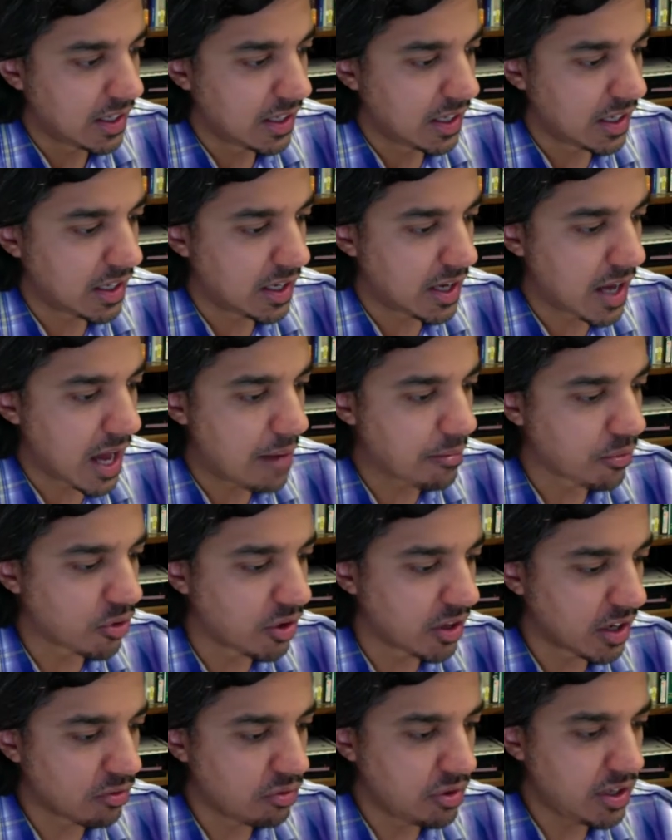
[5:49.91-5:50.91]
I'm going
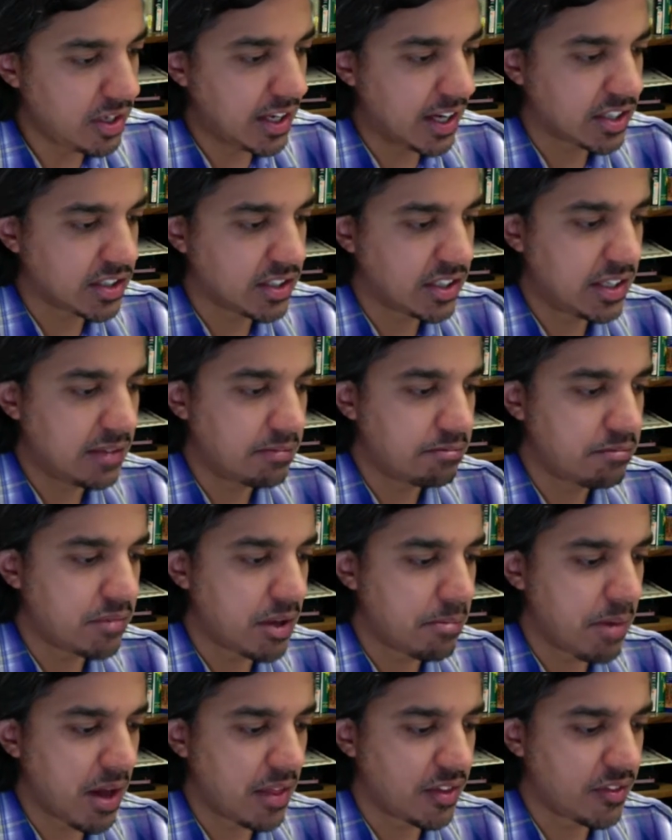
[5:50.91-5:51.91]
to read actually
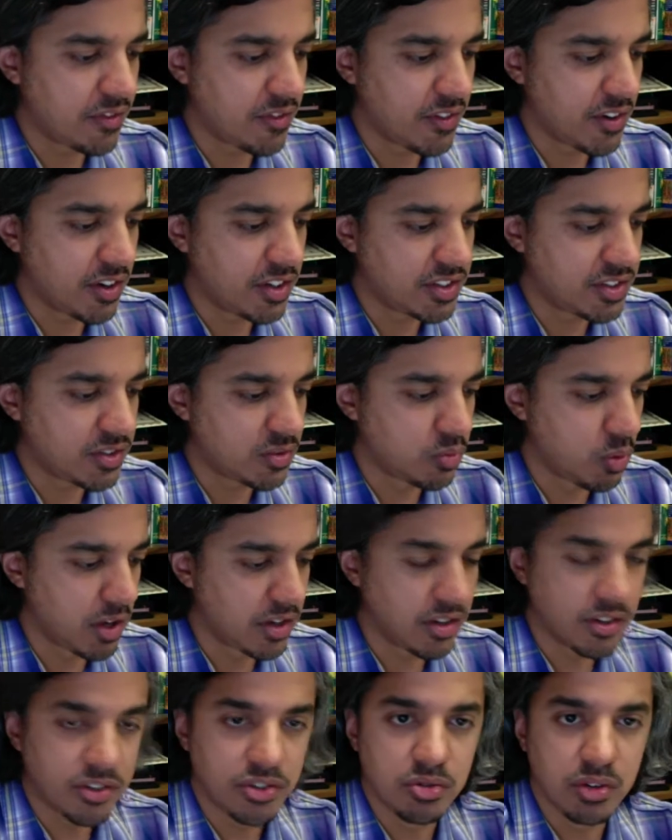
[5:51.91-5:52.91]
about the first one
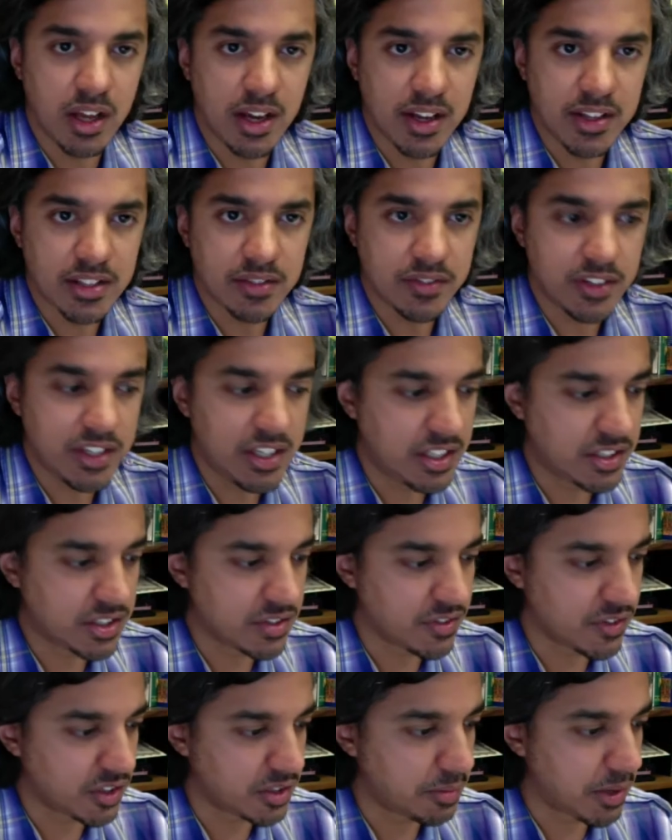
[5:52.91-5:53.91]
or two lines of each
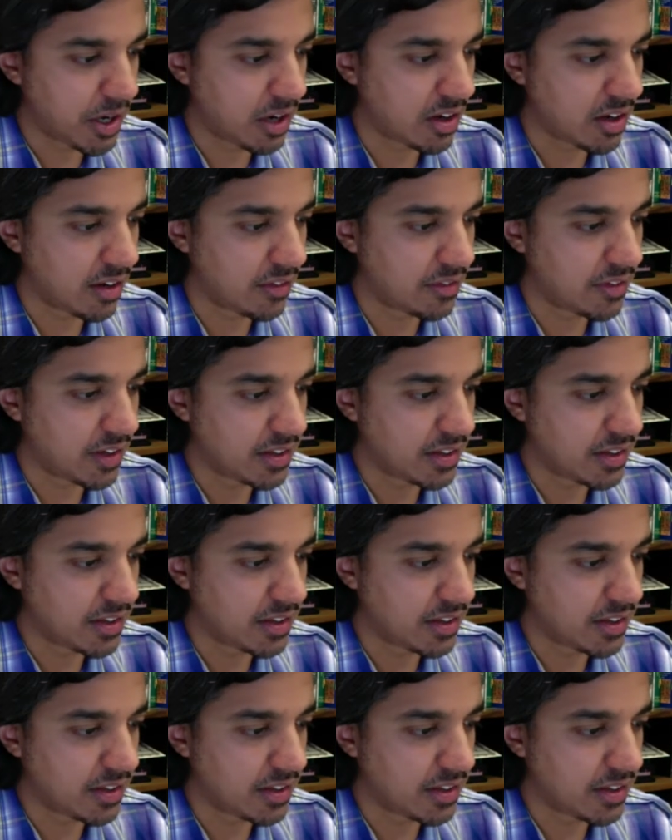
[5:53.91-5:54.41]
first paragraph.